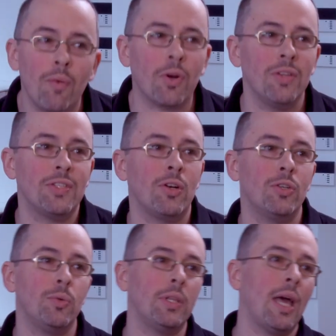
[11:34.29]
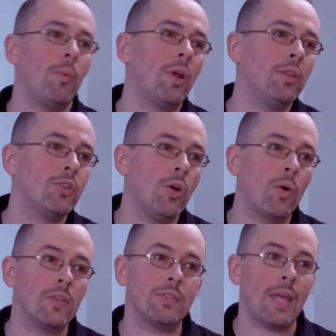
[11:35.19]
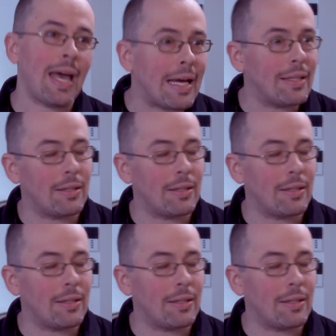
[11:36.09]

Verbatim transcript: ever consider doing that one on the show? Because that